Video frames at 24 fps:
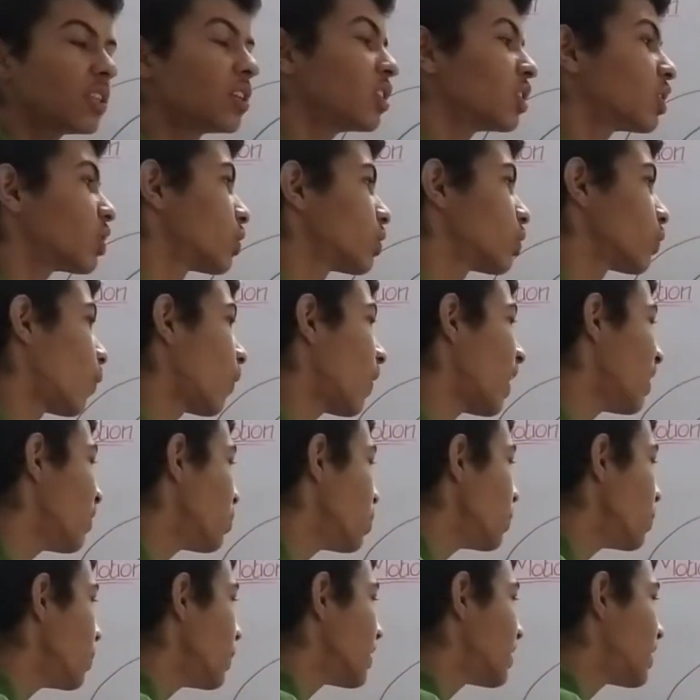So while would
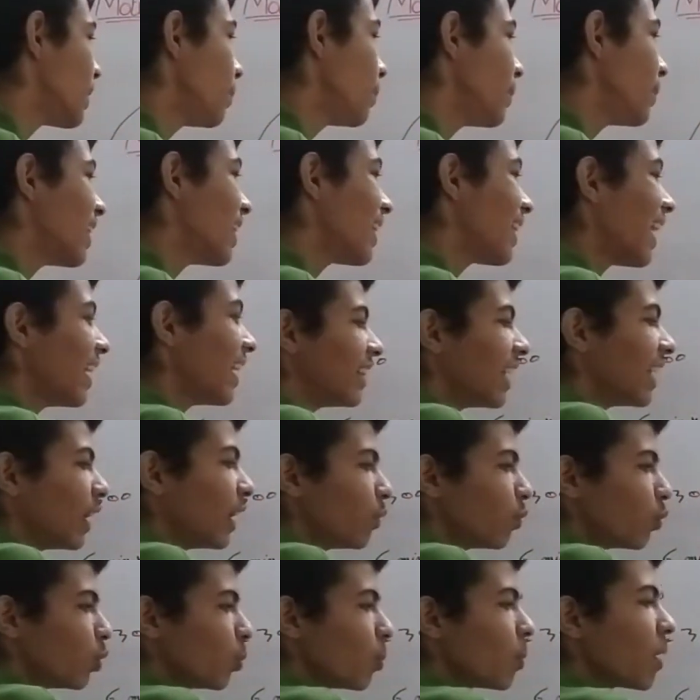be a 3 minute length, that
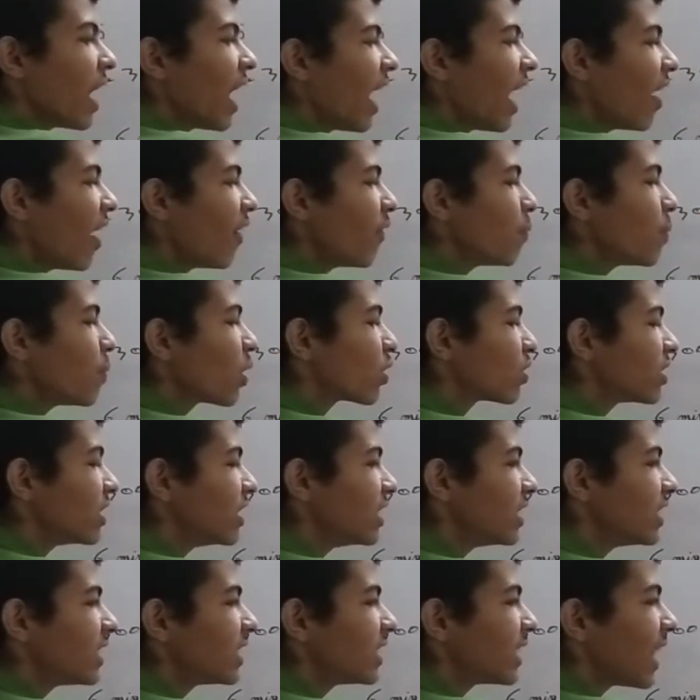would be half, because it
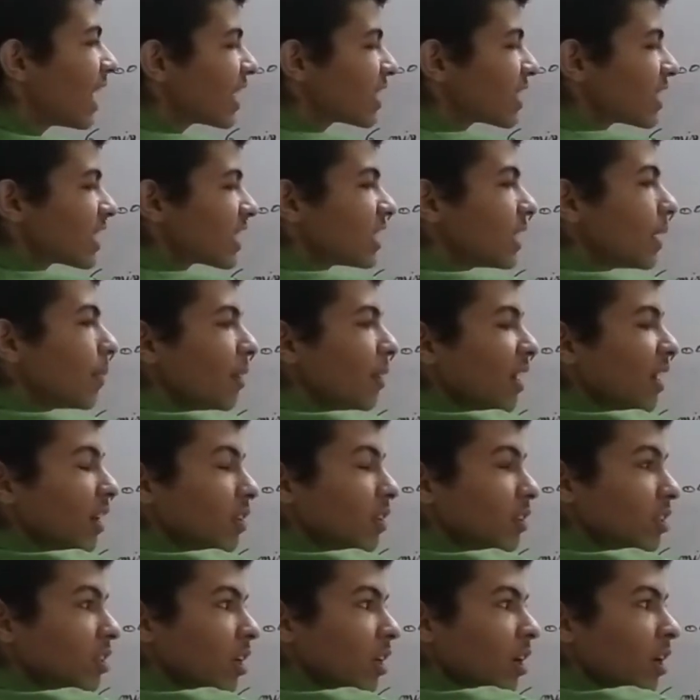takes 60 minutes,
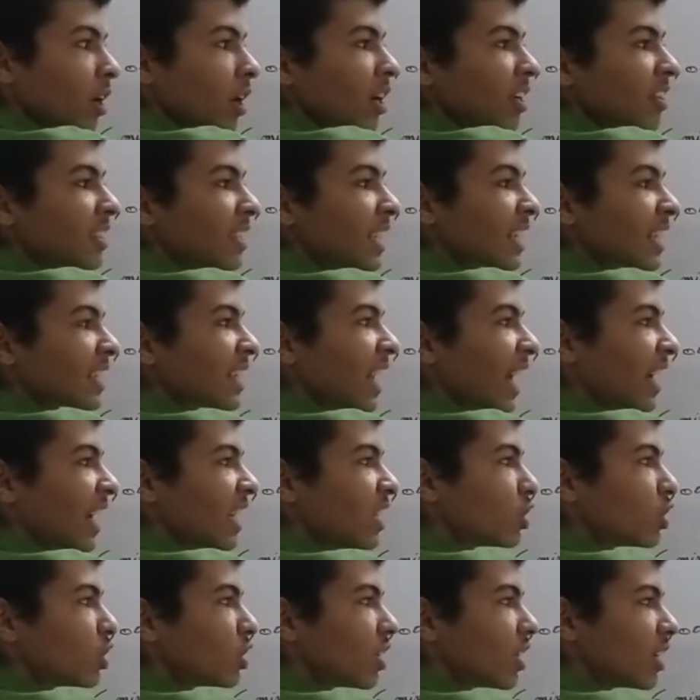6 seconds,
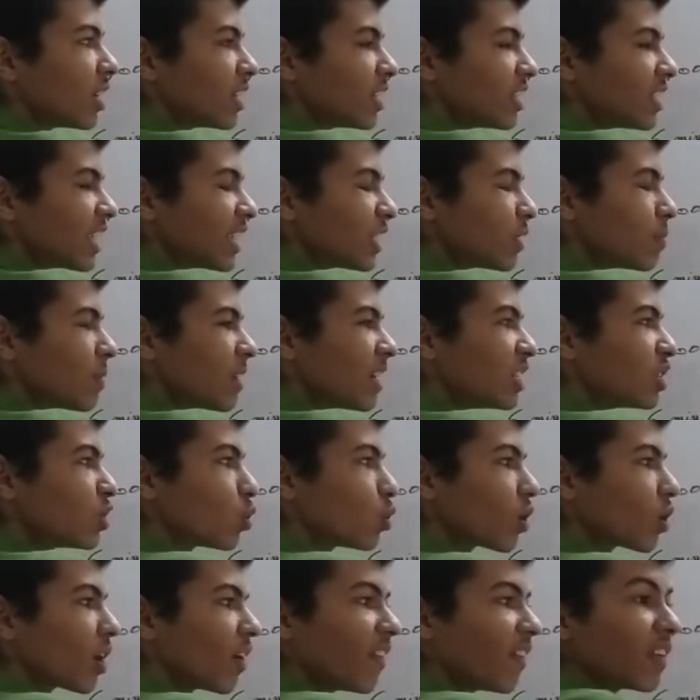6 minutes to
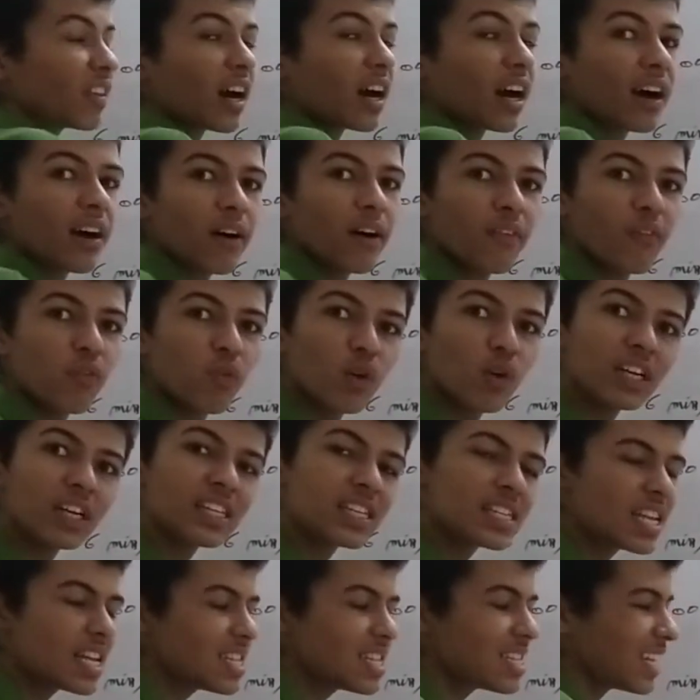cover the full
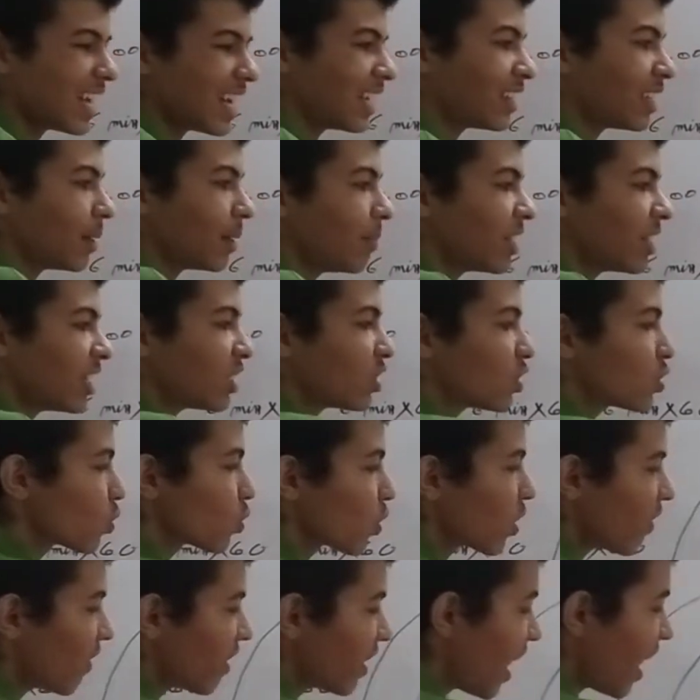distance and 3 minutes to
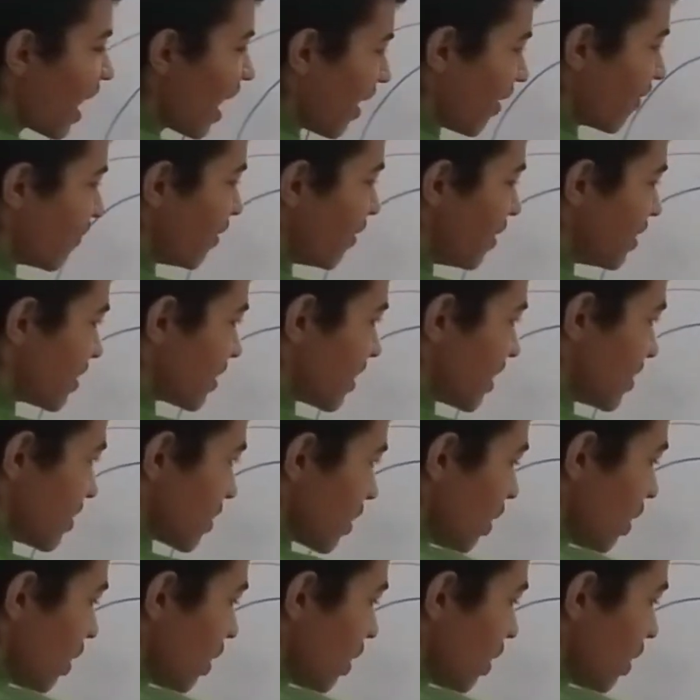cover the half distance.